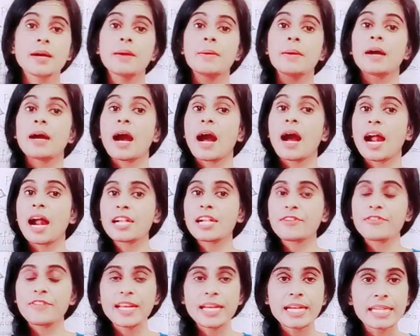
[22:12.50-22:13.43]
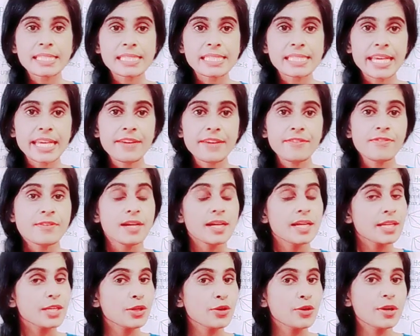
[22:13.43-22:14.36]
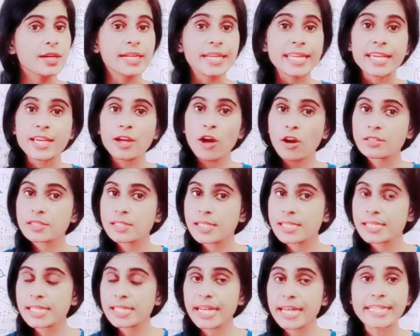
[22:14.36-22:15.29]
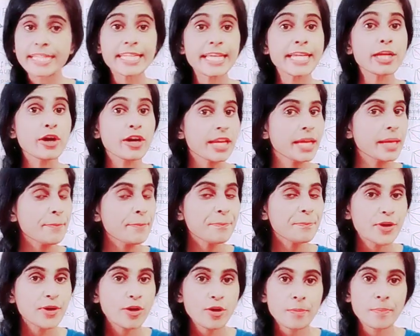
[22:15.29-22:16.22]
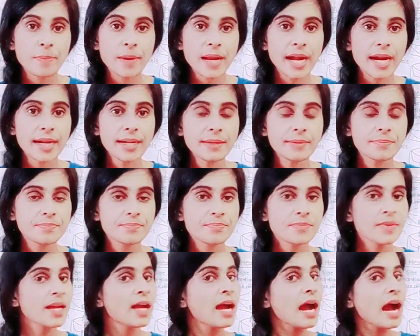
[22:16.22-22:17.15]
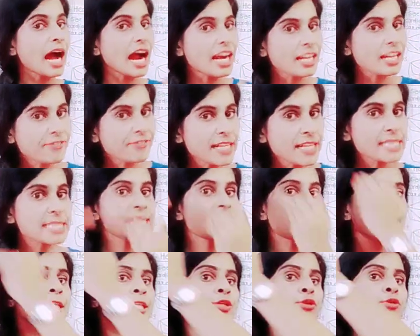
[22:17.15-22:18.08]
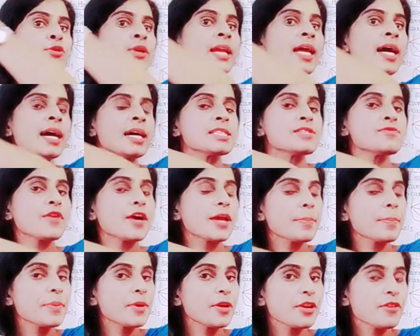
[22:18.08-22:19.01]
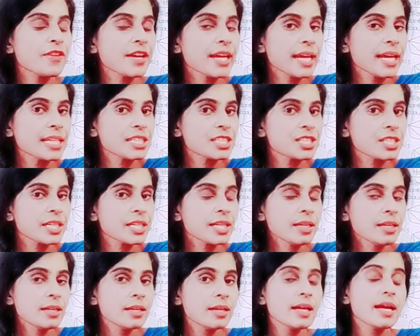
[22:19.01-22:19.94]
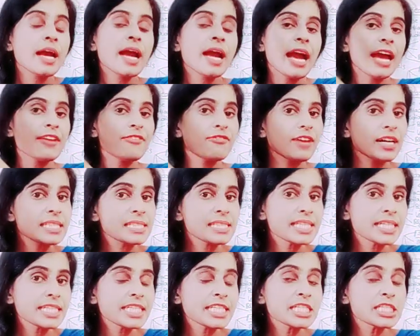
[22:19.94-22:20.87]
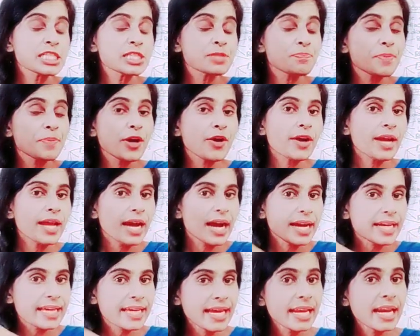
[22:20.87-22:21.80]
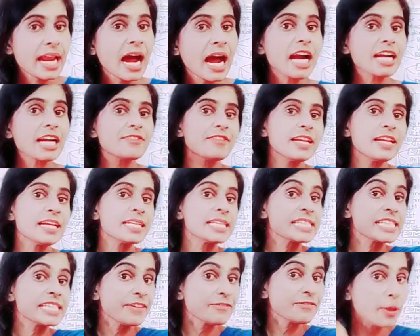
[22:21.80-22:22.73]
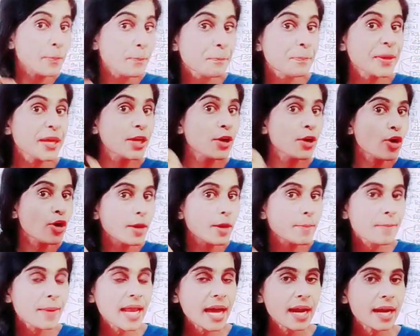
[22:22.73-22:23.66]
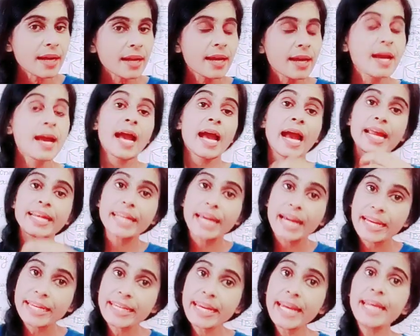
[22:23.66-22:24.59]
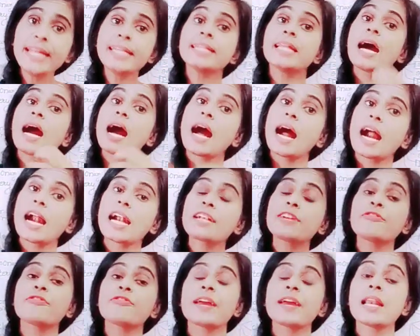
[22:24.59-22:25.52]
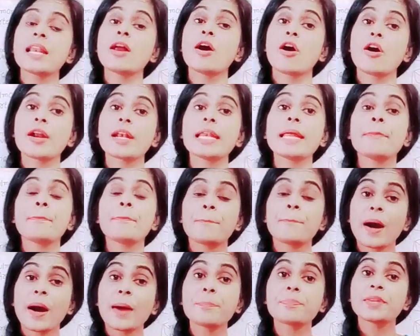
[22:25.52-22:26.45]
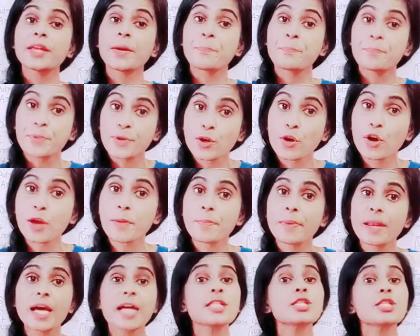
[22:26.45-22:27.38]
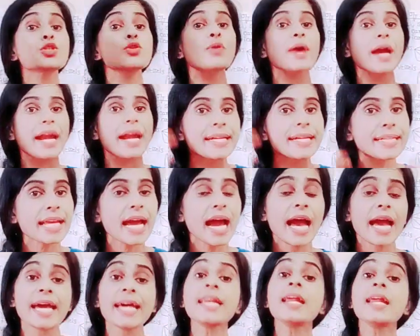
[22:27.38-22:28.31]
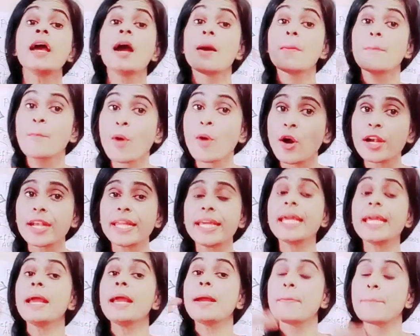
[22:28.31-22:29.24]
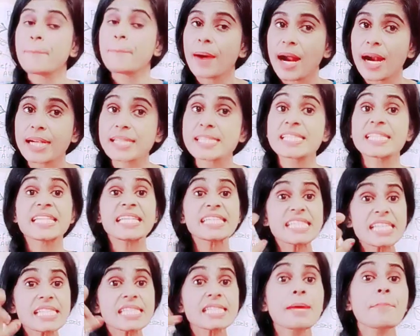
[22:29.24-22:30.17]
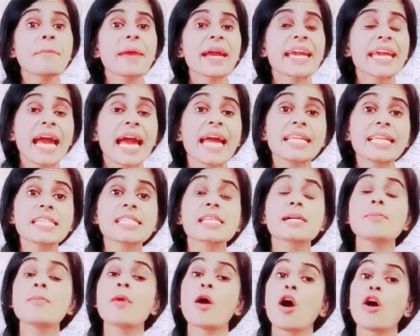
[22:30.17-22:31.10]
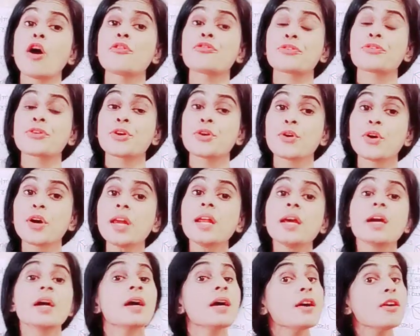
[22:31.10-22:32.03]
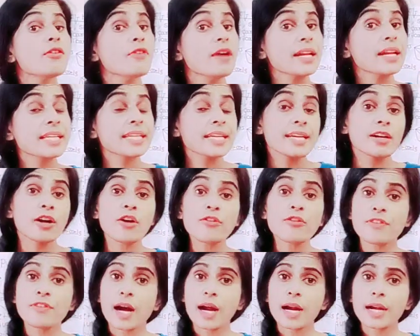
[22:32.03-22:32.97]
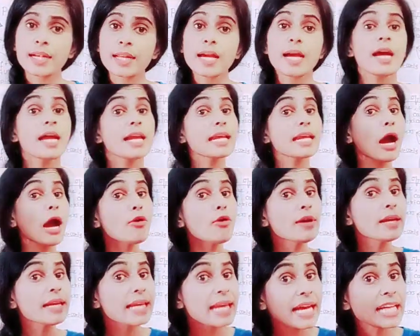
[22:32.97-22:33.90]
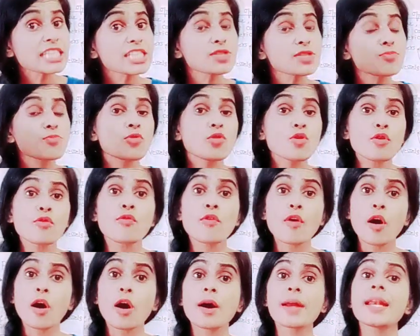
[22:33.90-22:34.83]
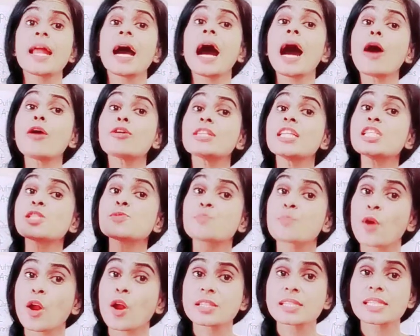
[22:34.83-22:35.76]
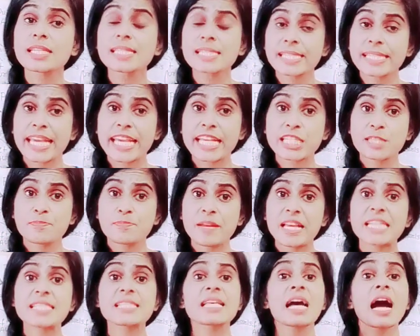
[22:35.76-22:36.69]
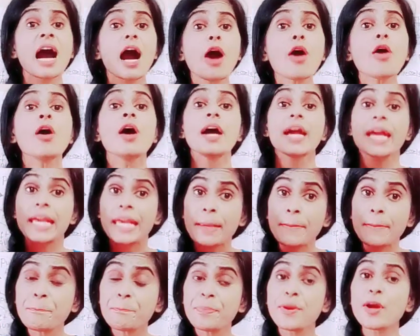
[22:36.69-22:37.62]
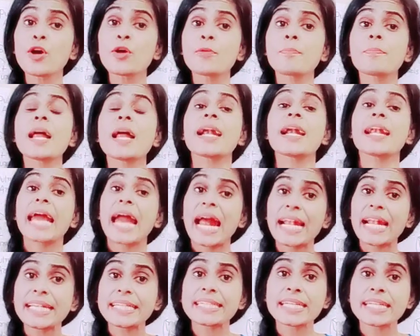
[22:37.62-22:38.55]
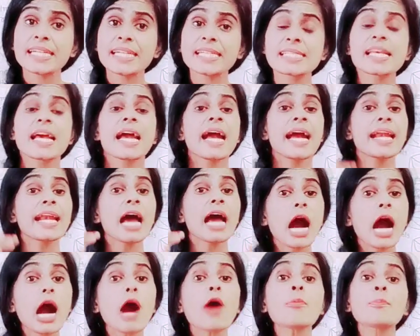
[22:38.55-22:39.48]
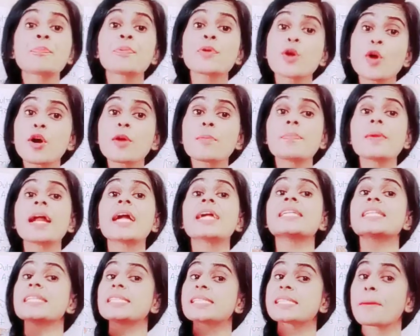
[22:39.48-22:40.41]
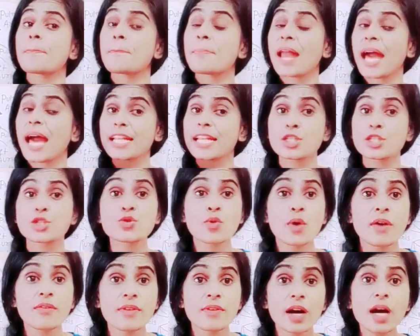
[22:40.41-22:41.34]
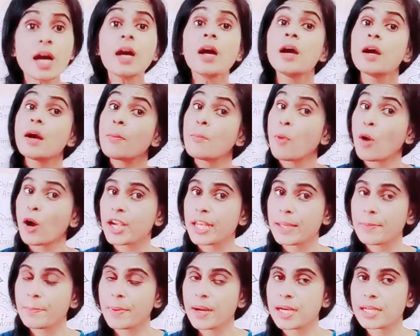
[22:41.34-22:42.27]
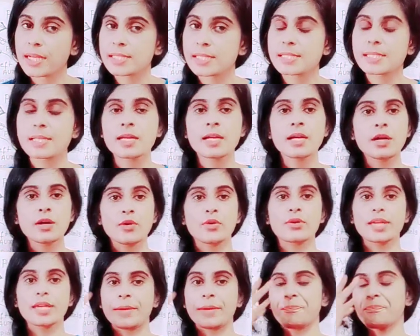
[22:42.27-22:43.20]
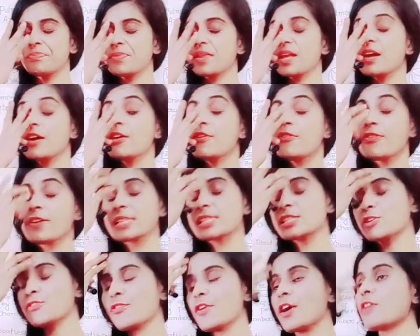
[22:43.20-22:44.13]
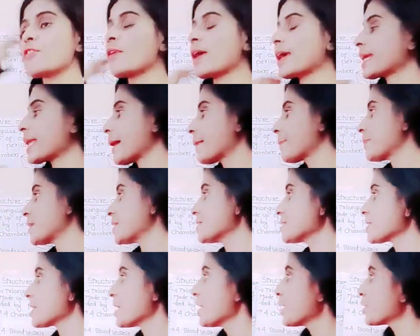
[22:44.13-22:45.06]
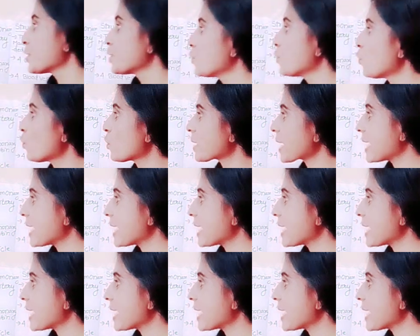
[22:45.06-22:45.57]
Heart will receive your deoxygenated or impure blood. Heart will send to lungs for purification. And once it is pure, again heart will receive the pure blood. And again the heart will only pump the pure blood to entire body parts. This is the mechanism of your working of heart. Now let's move on how this process takes place. How impure blood enters and how pure blood is supplied to our body parts. Okay. First of all, what happens? You can